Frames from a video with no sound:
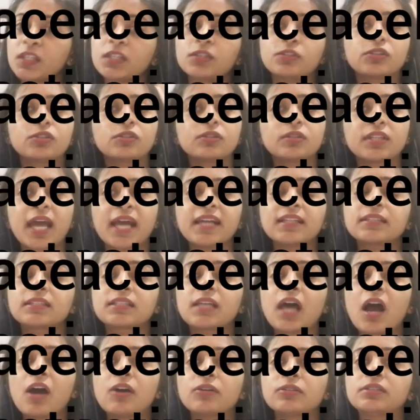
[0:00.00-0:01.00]
So that's
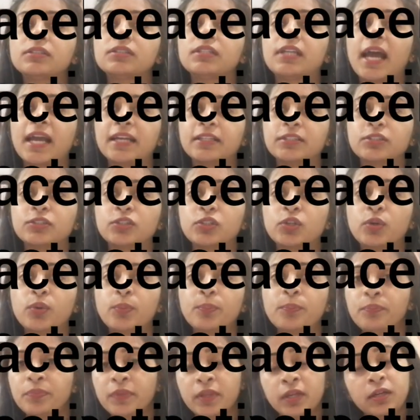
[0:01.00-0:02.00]
how the
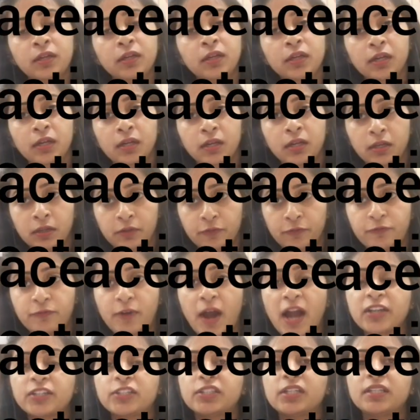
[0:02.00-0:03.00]
lysosome
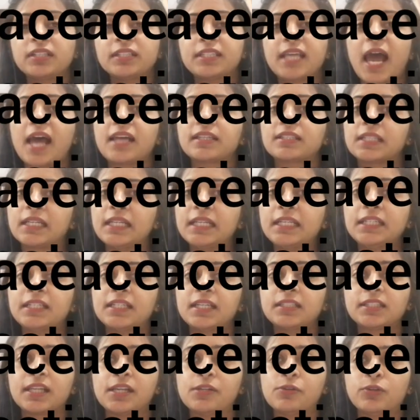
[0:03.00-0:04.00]
functions as
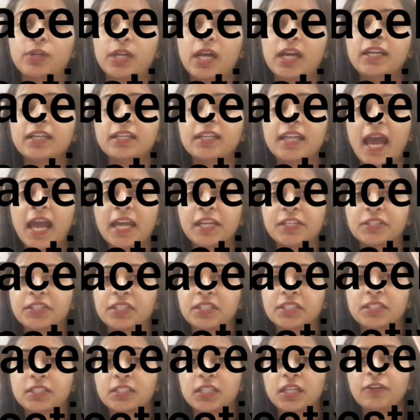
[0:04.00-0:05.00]
intracellular
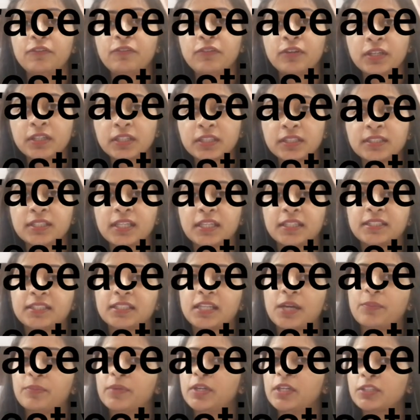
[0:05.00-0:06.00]
digestive
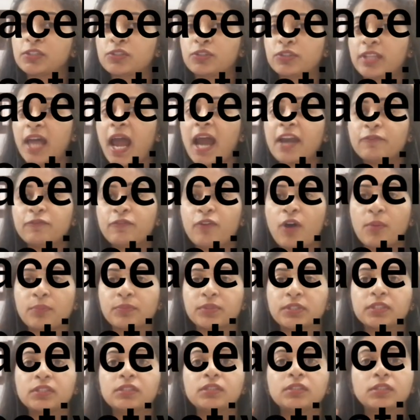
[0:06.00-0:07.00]
system. So that
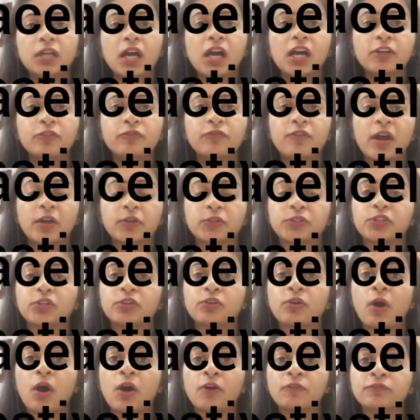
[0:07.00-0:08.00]
forms the third function
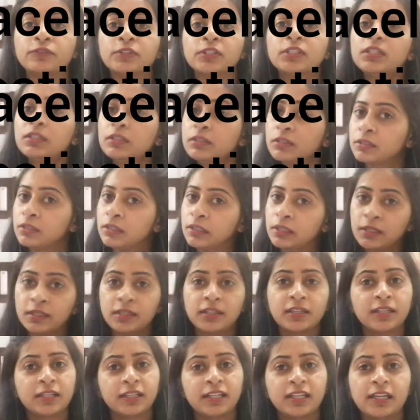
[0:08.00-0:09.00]
of the
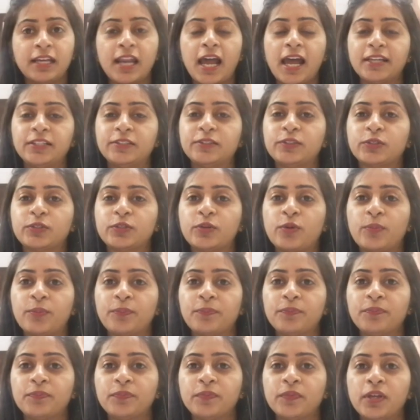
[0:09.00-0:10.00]
lysosome.
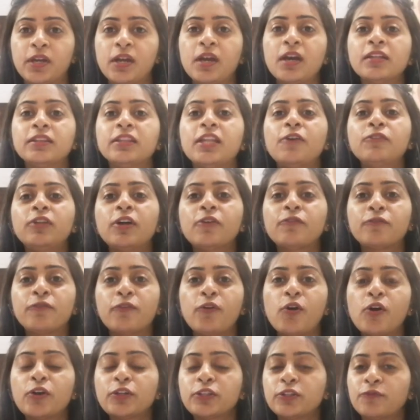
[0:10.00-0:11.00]
Now the
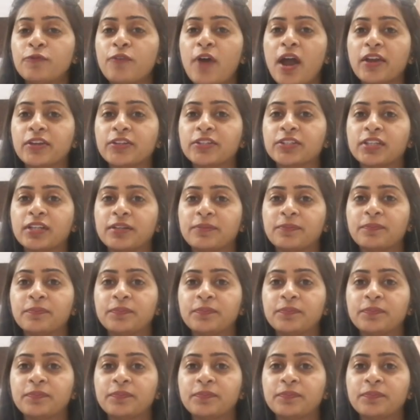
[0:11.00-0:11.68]
fourth function.